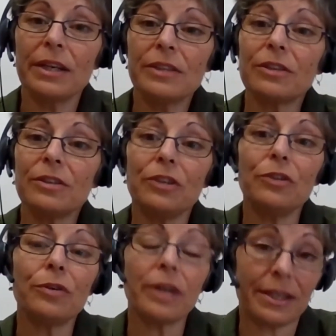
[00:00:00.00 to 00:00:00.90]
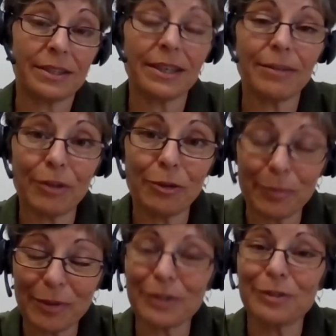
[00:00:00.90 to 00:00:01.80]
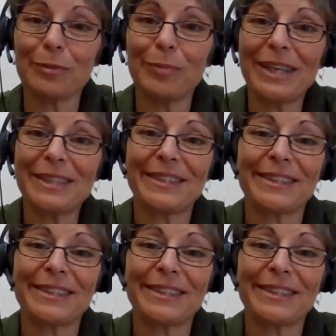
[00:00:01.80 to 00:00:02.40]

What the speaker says: so that you can deliver your personal best.